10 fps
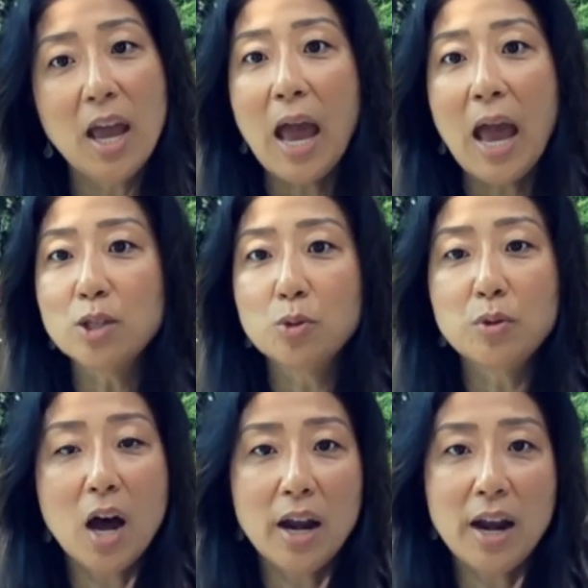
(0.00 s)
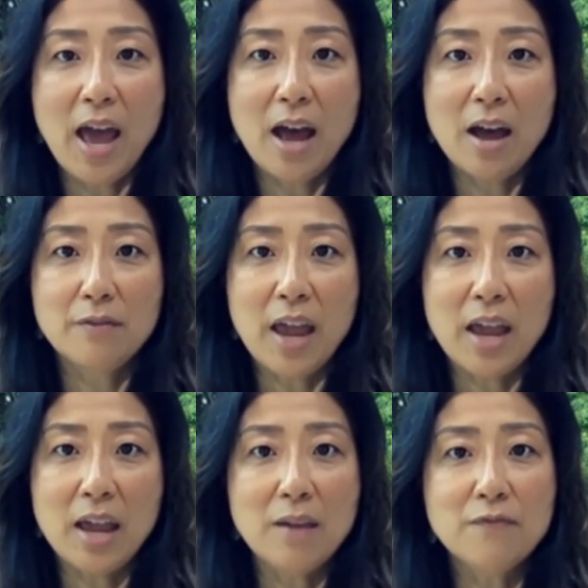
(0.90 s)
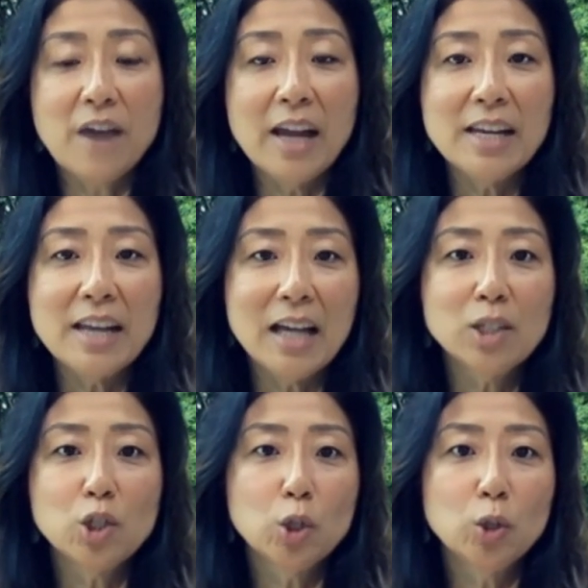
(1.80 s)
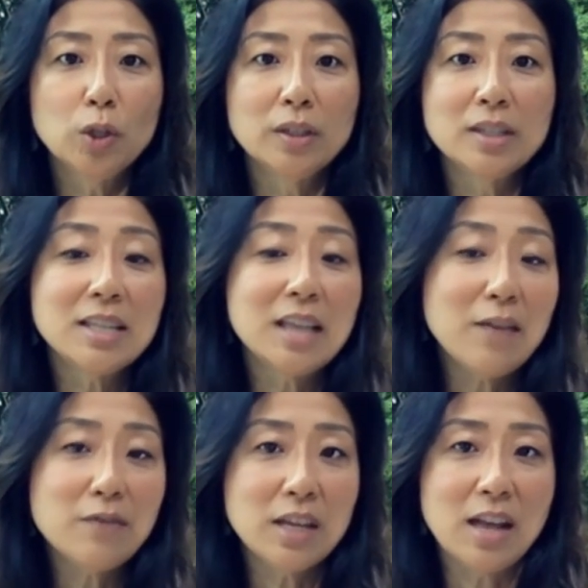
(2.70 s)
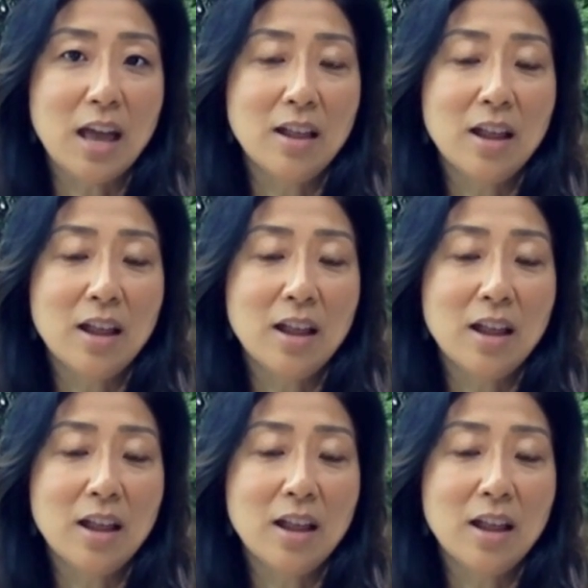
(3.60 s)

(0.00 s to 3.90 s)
and do not have a financial safety net